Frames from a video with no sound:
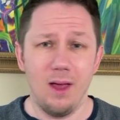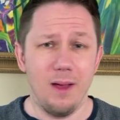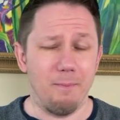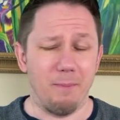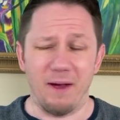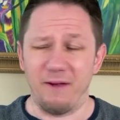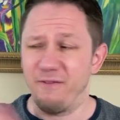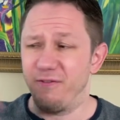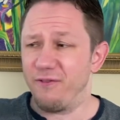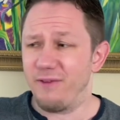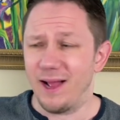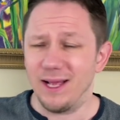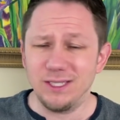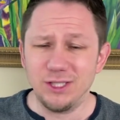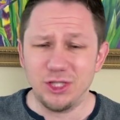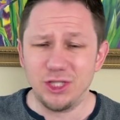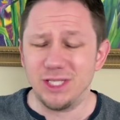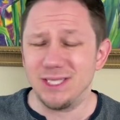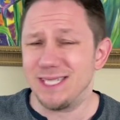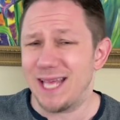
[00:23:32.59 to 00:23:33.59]
My friends
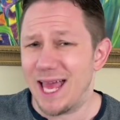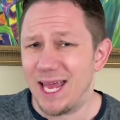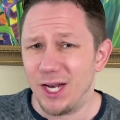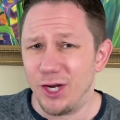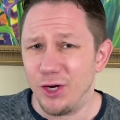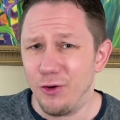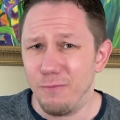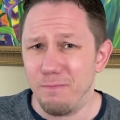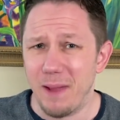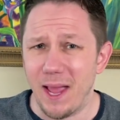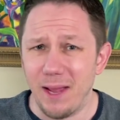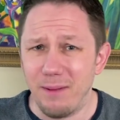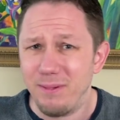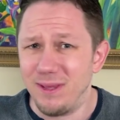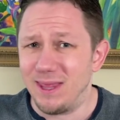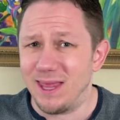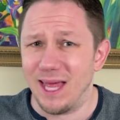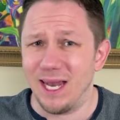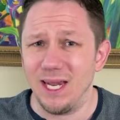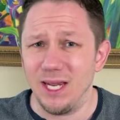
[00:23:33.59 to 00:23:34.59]
just had a new baby.
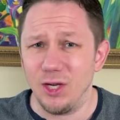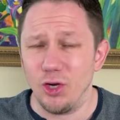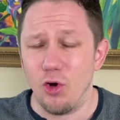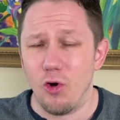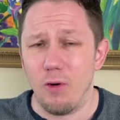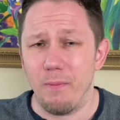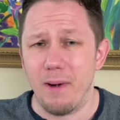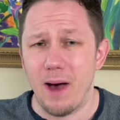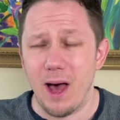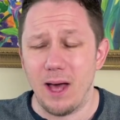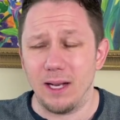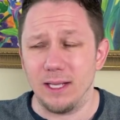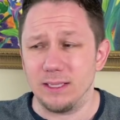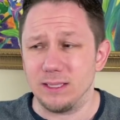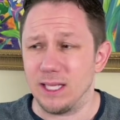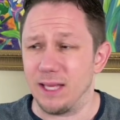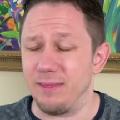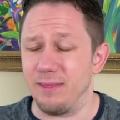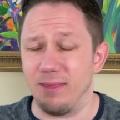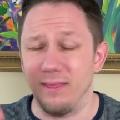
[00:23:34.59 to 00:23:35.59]
They didn't know about it,
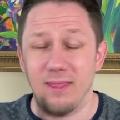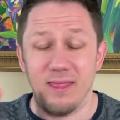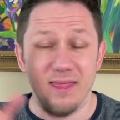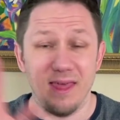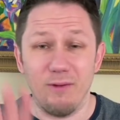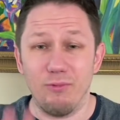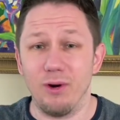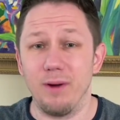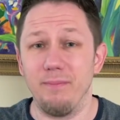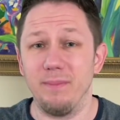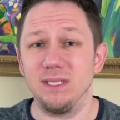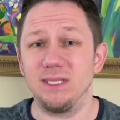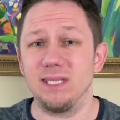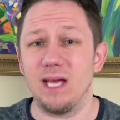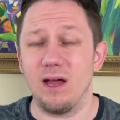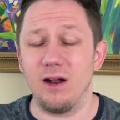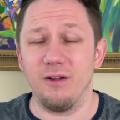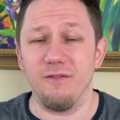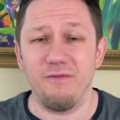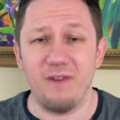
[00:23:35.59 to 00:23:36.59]
and they would have missed
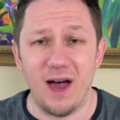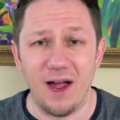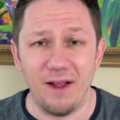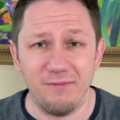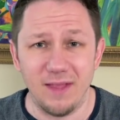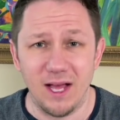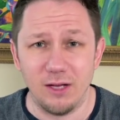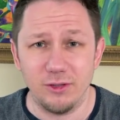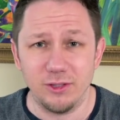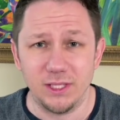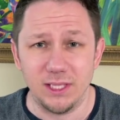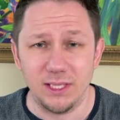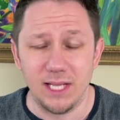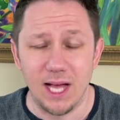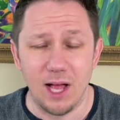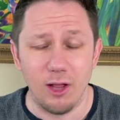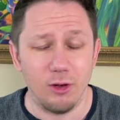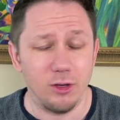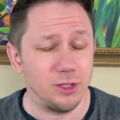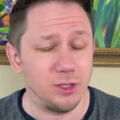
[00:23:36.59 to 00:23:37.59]
out on
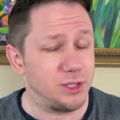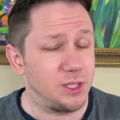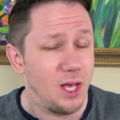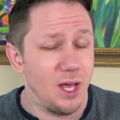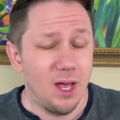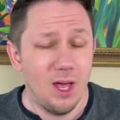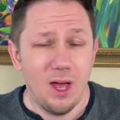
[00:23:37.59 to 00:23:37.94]
$5,000.